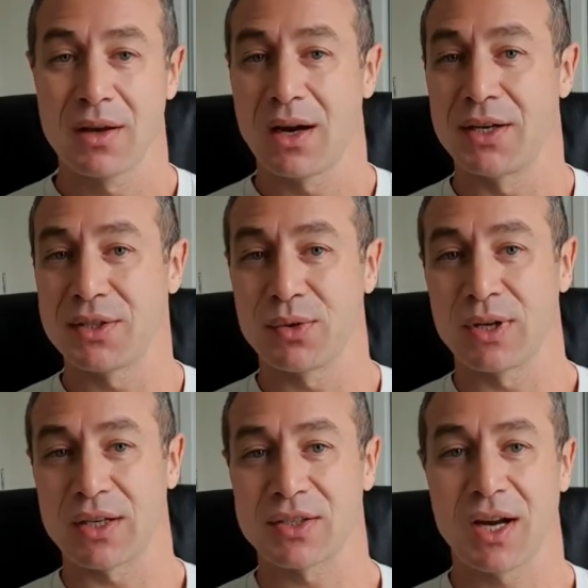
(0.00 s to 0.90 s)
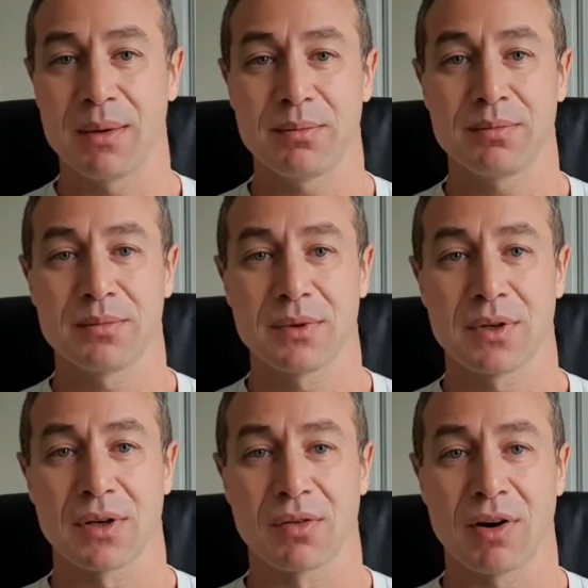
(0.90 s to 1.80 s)
Until next time,
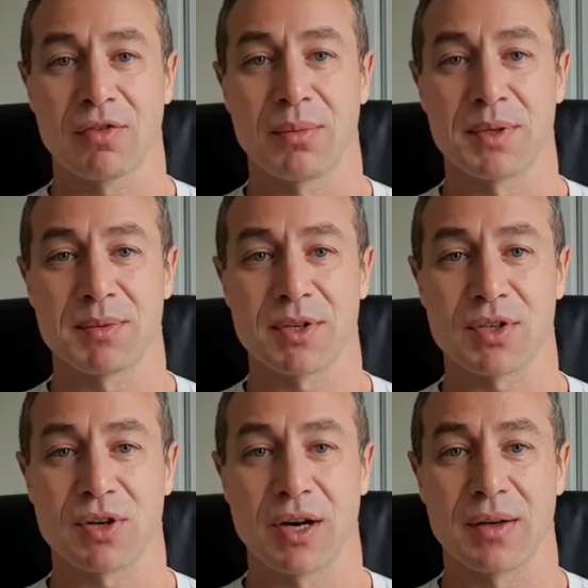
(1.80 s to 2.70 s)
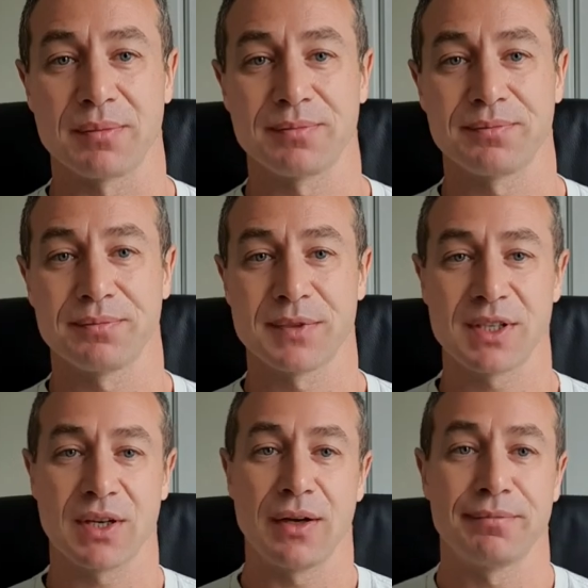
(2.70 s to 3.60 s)
Greg from Brisbane, Australia.
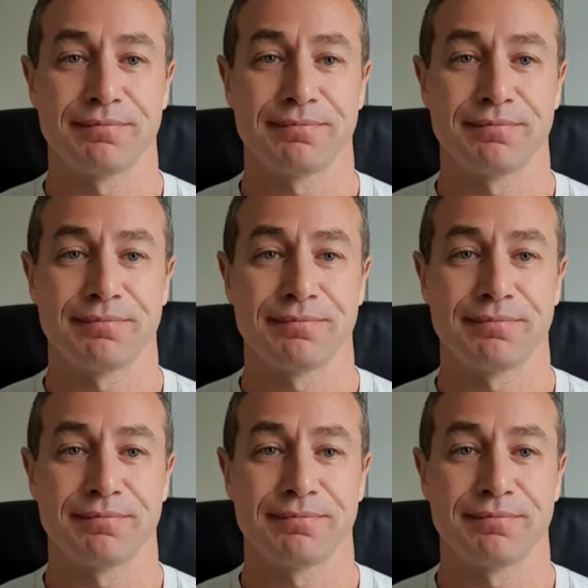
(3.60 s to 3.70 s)
See ya.